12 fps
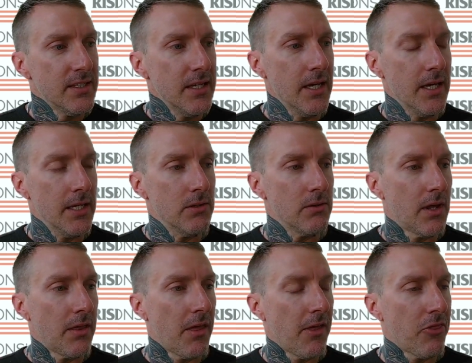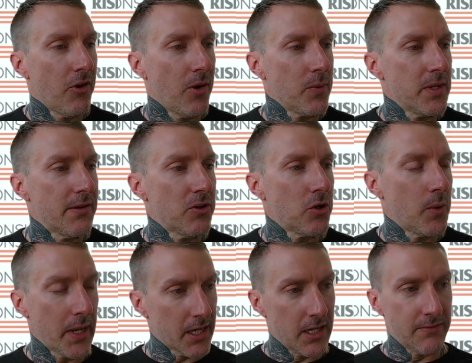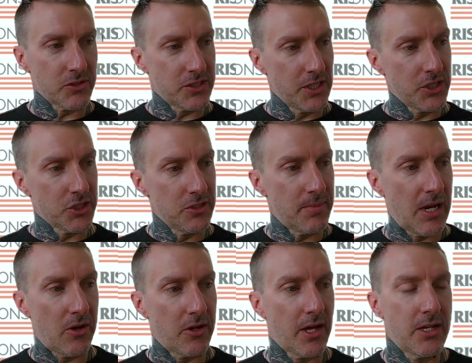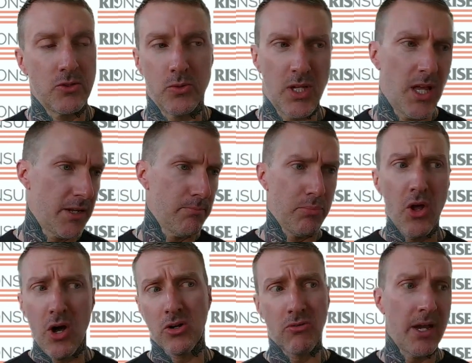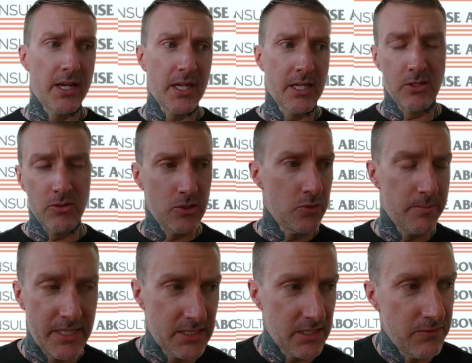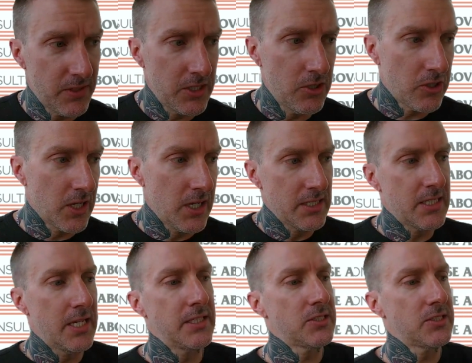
And I thought we'd have a quick conversation about it. I do a lot of blog writing. You do amazing video content.